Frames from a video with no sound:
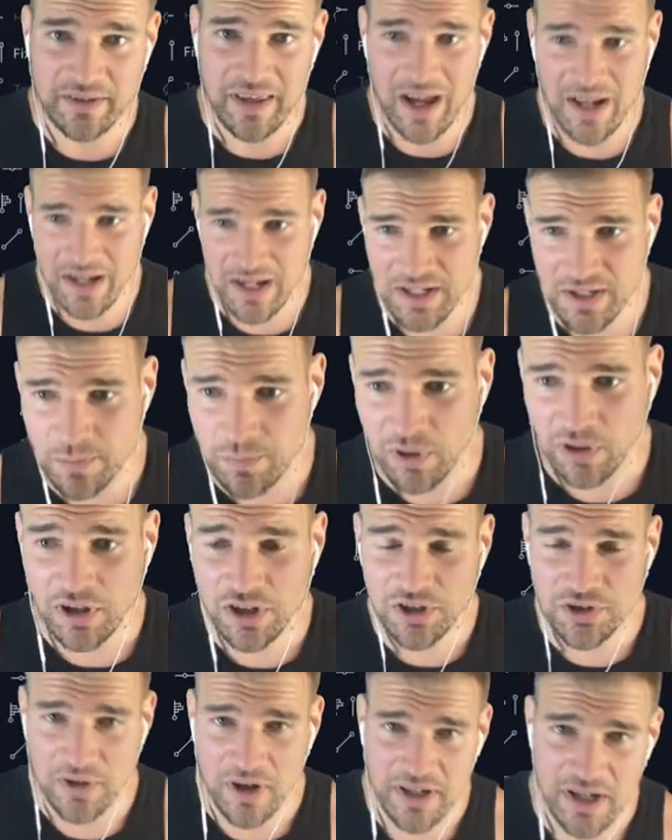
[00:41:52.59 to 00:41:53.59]
that is
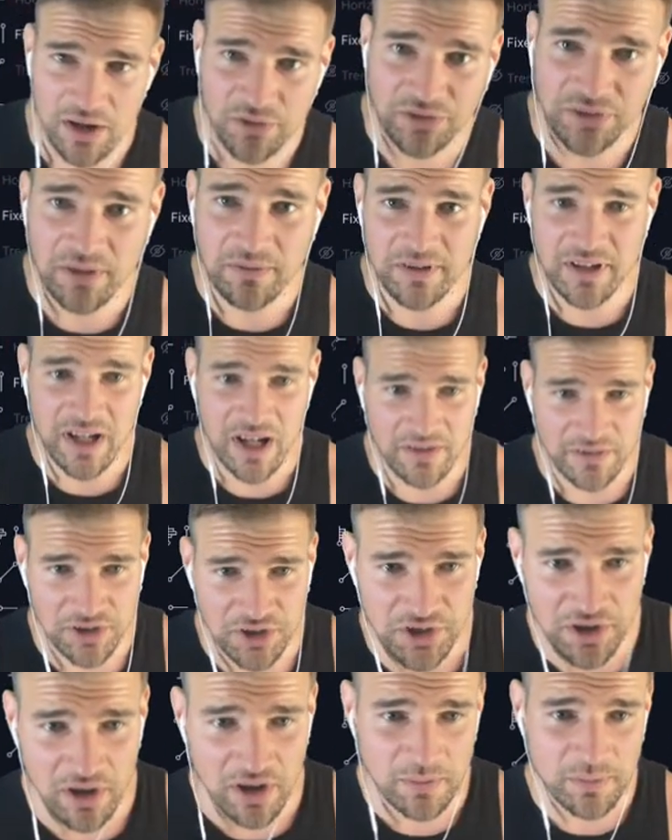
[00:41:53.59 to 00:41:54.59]
bullish right now. CBD on the
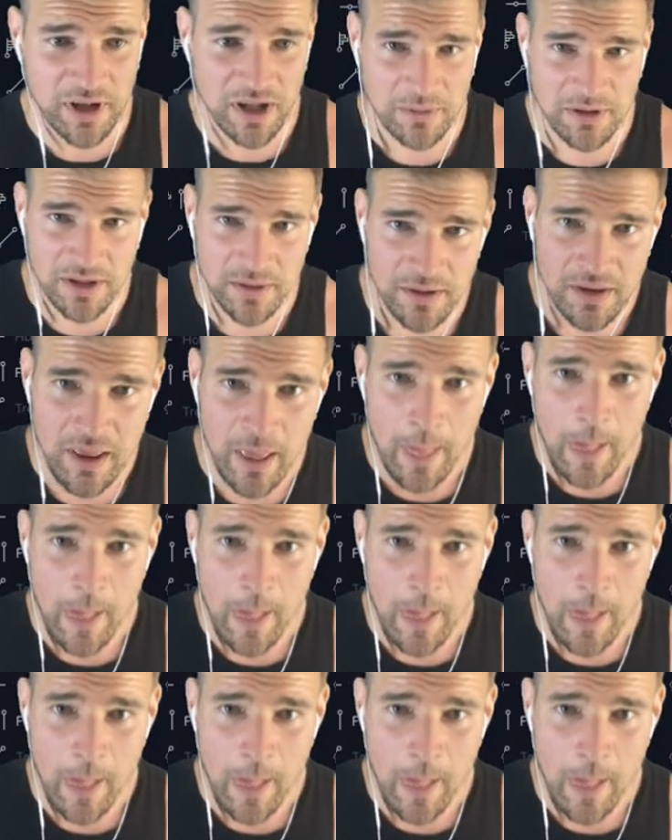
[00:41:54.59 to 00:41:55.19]
chart, baby.